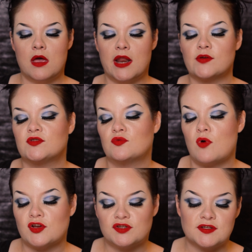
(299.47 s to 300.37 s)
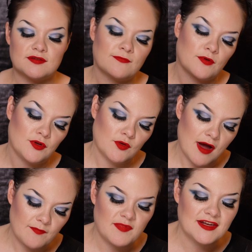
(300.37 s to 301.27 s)
and I'll swatch this for you.
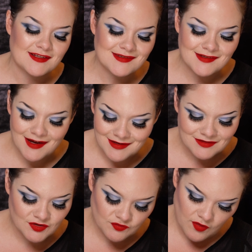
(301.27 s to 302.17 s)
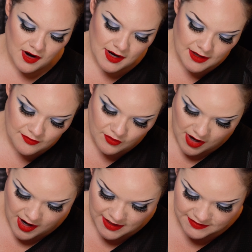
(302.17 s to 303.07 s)
I've been excited to try their
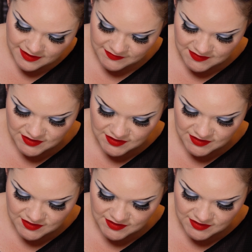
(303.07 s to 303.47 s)
eye dust.